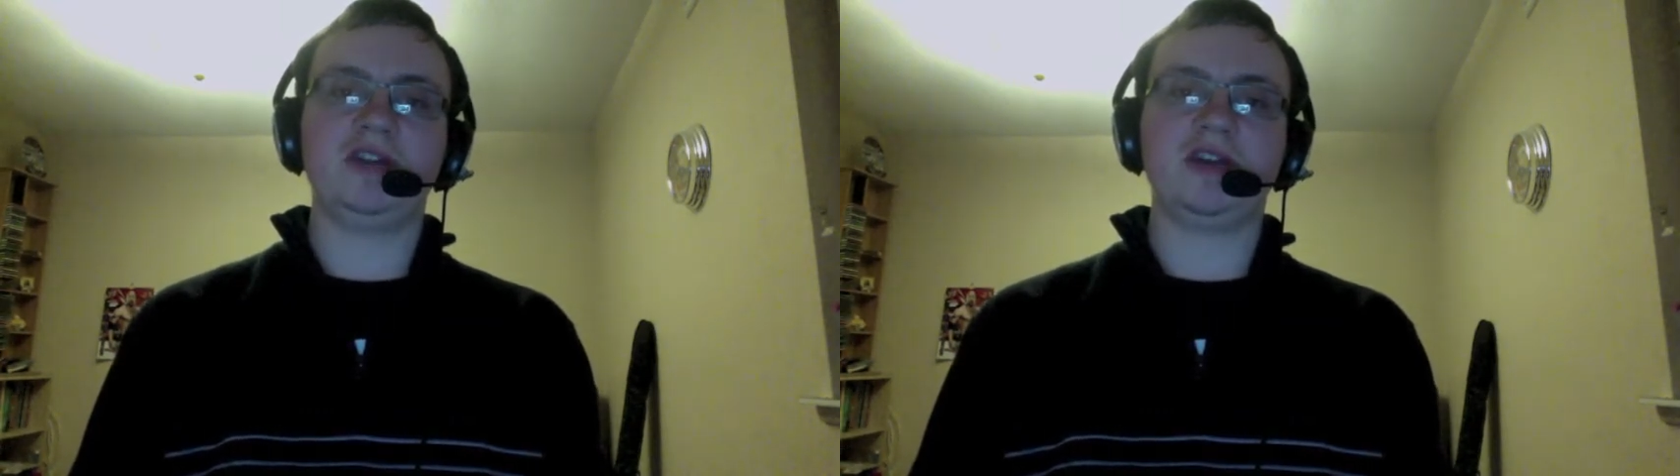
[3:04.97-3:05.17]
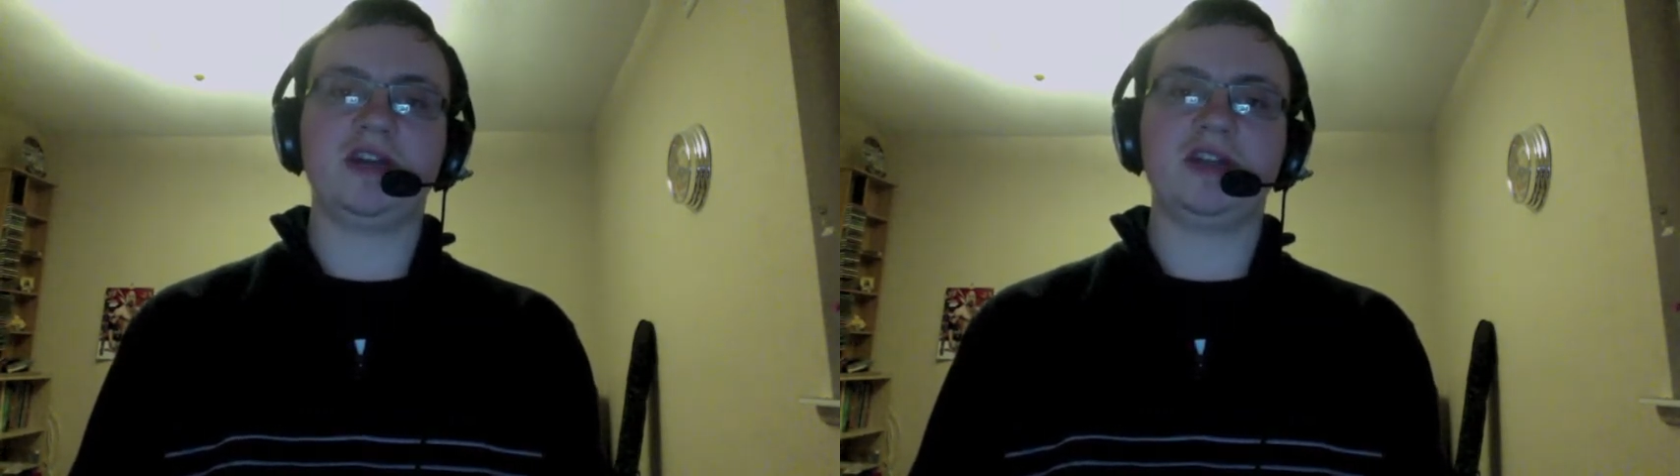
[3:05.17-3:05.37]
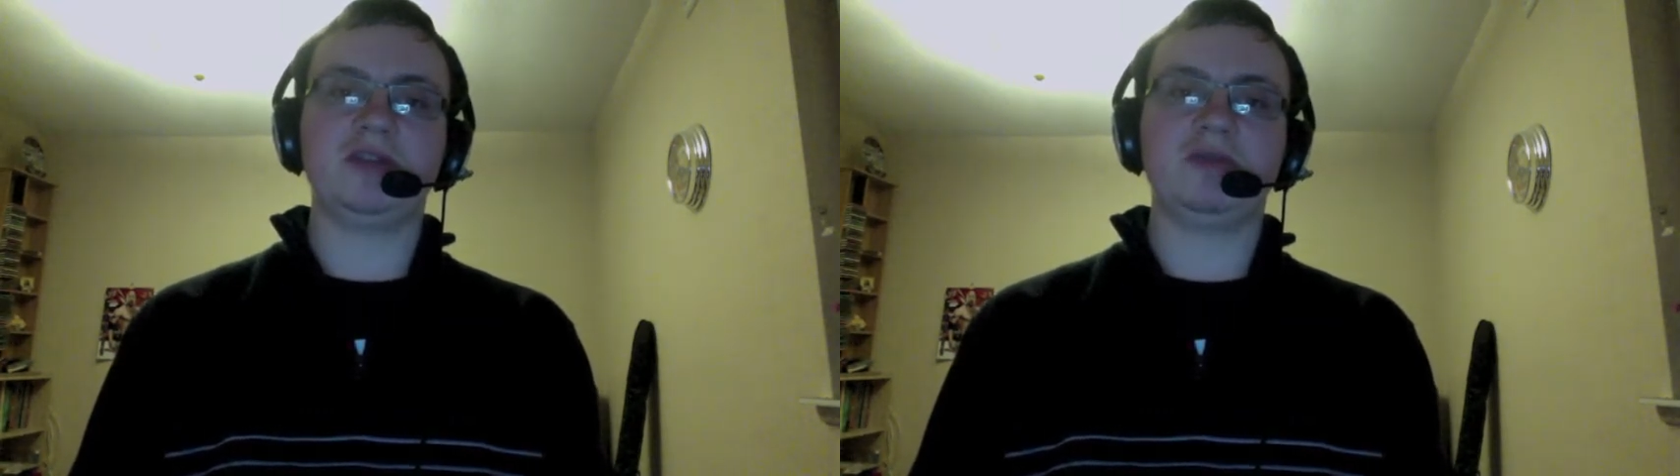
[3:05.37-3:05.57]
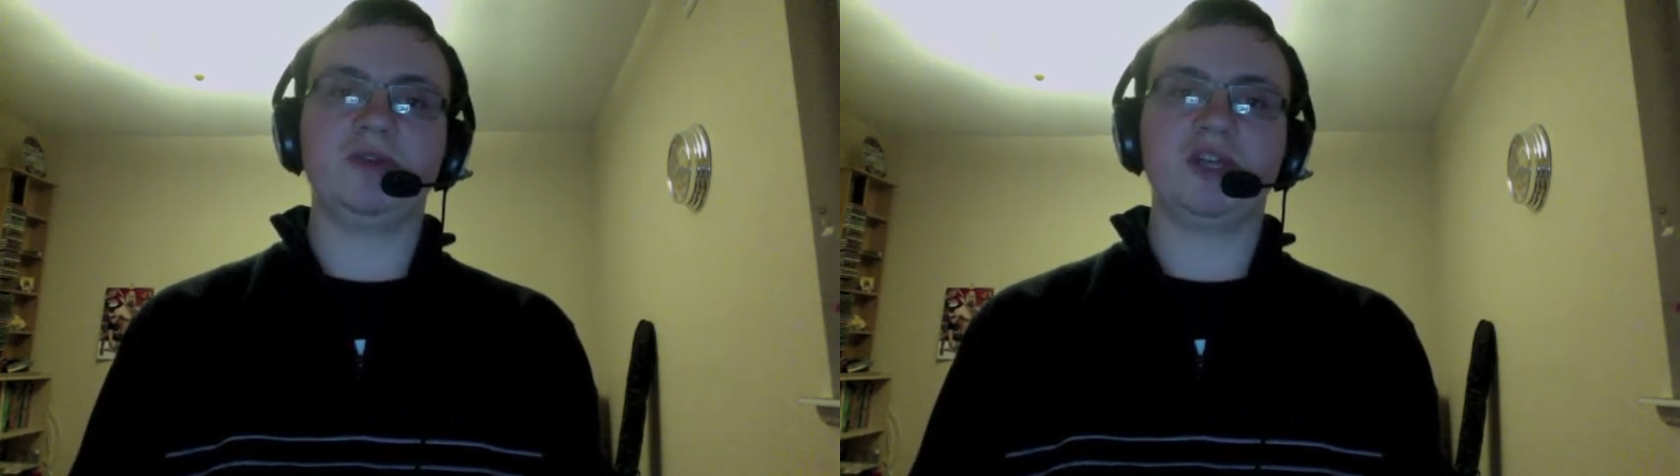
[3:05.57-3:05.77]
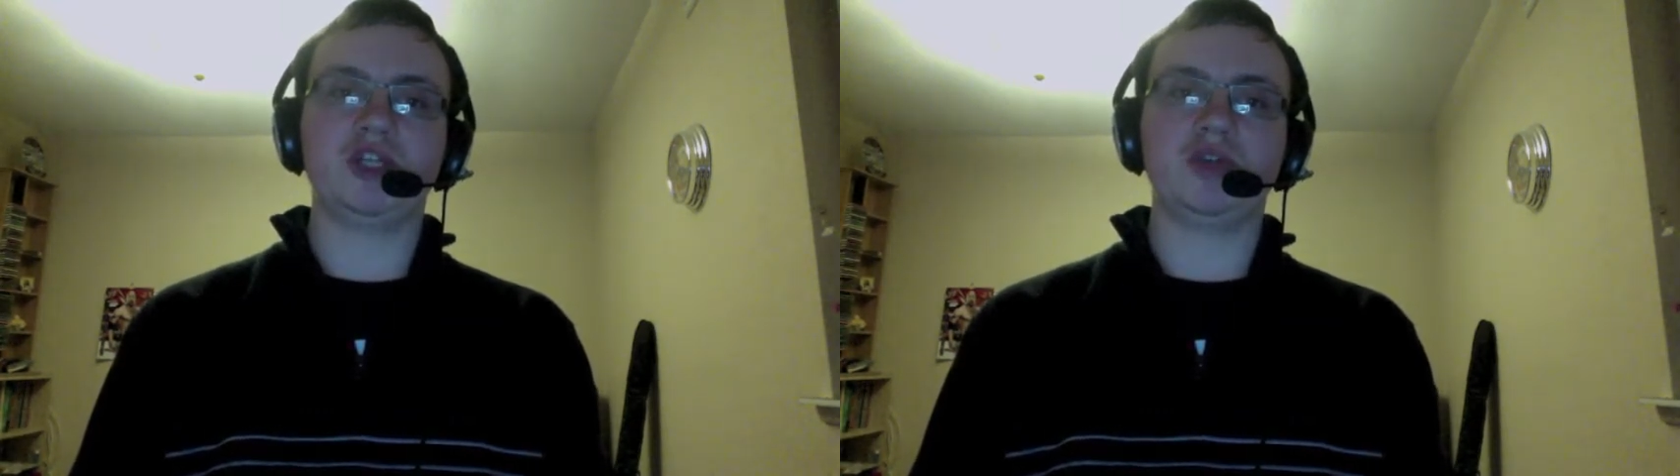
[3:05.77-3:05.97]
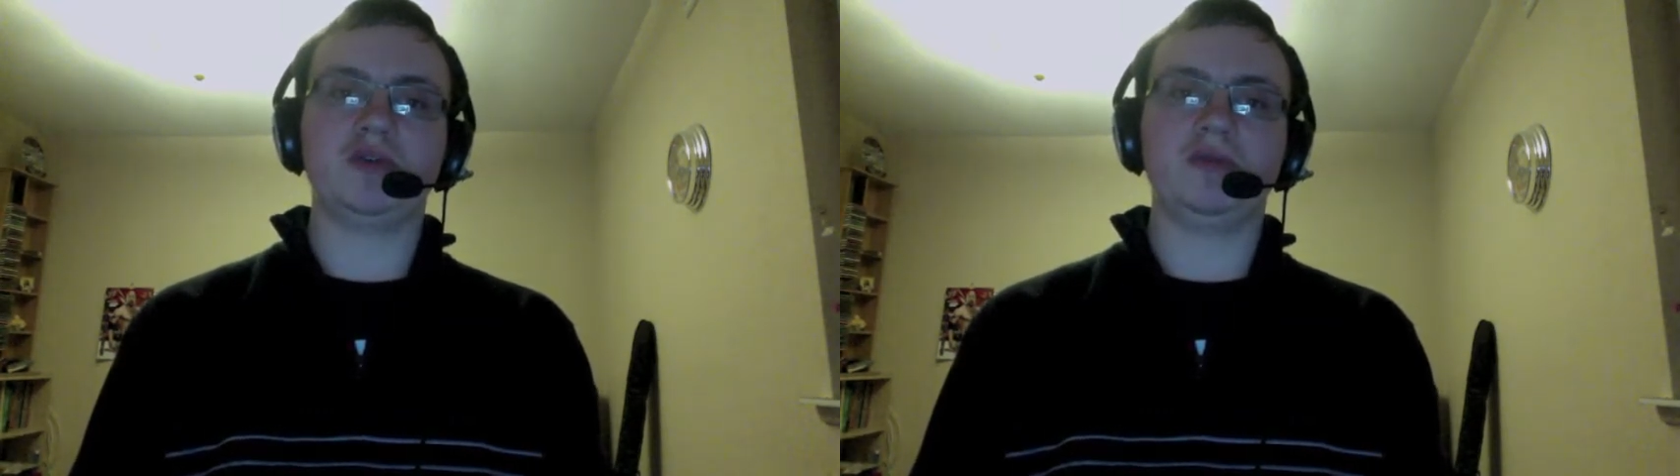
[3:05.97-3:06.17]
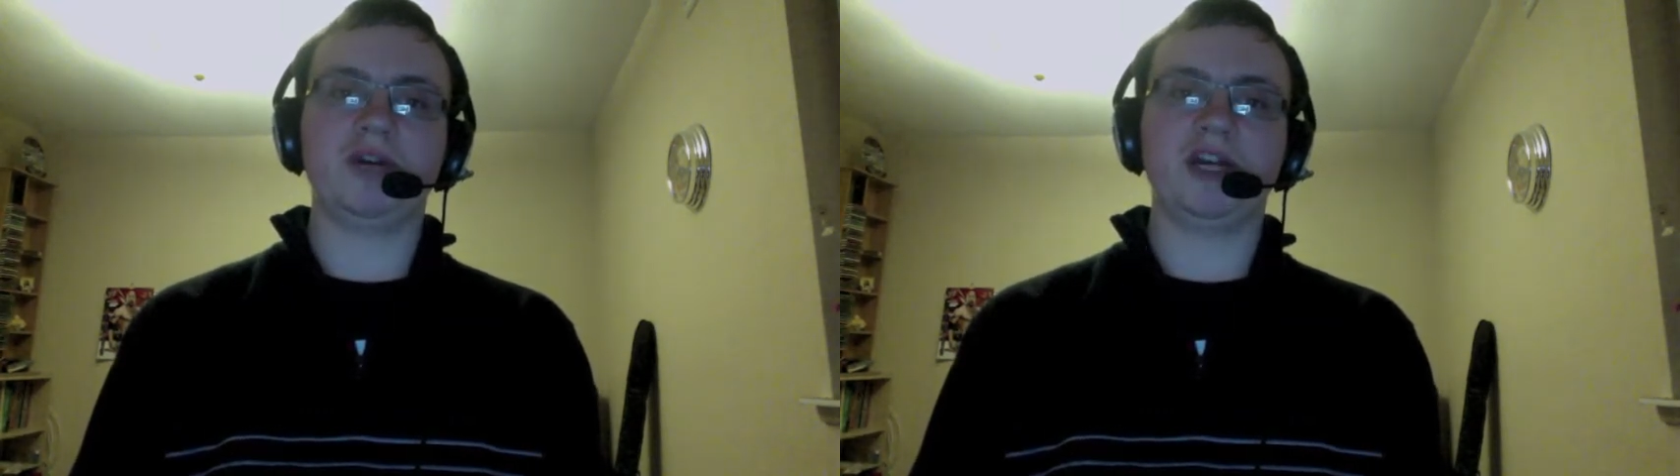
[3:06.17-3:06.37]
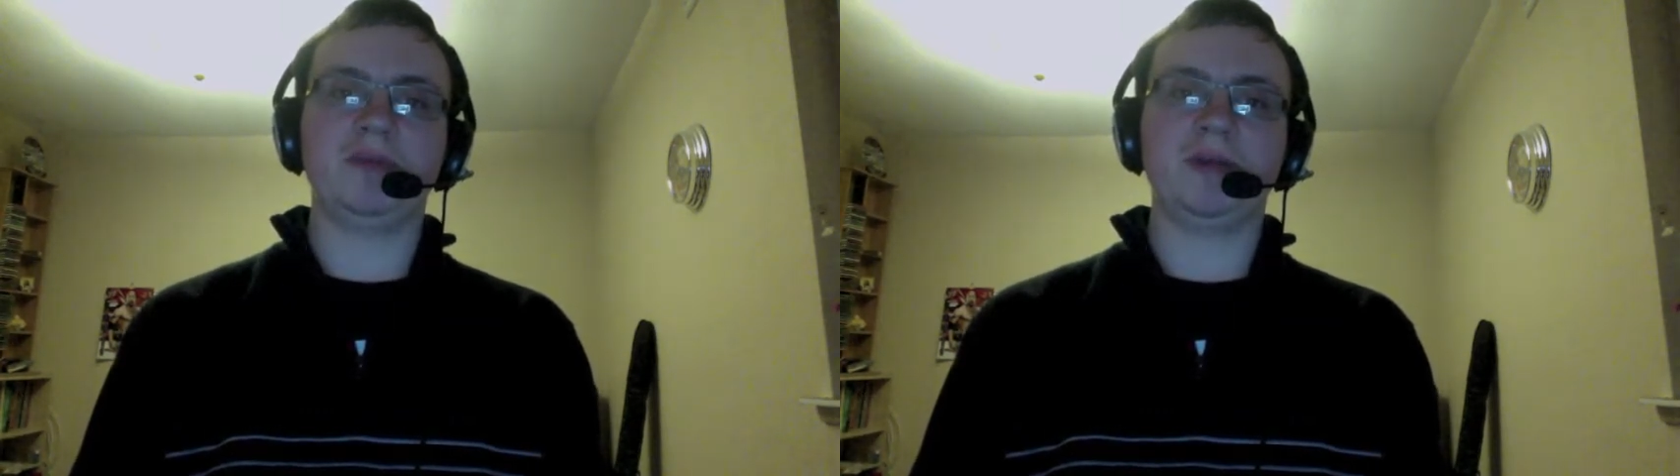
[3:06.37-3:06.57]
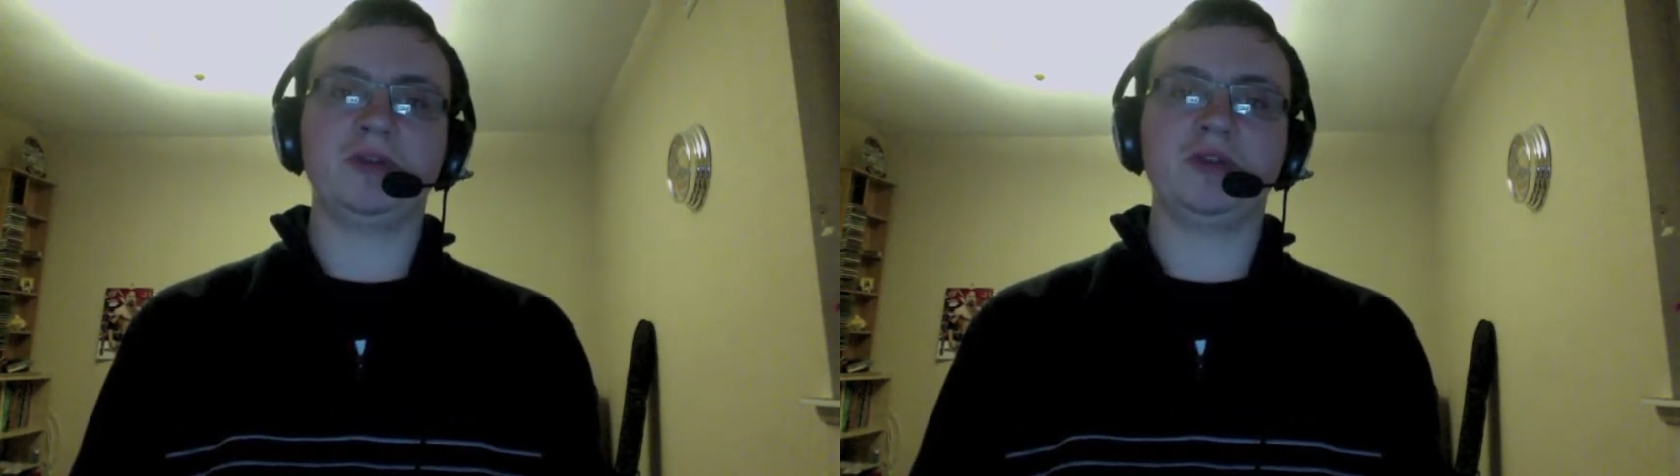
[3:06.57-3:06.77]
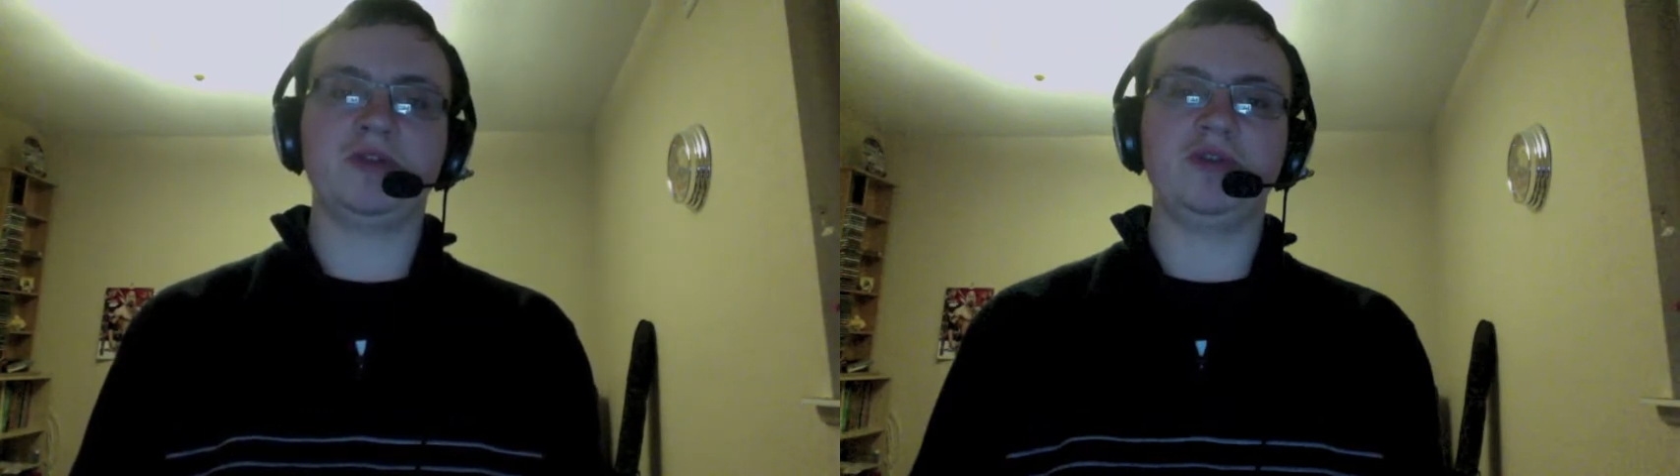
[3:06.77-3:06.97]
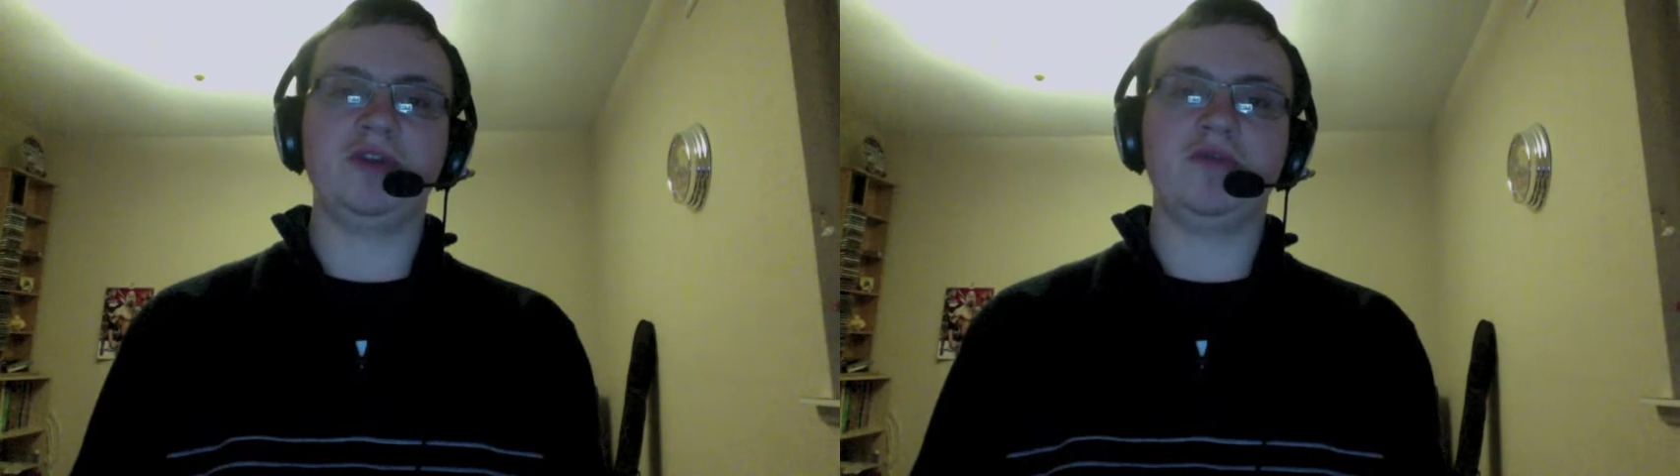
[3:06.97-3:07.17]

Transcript: to the Big Show by Alberto Del Rio.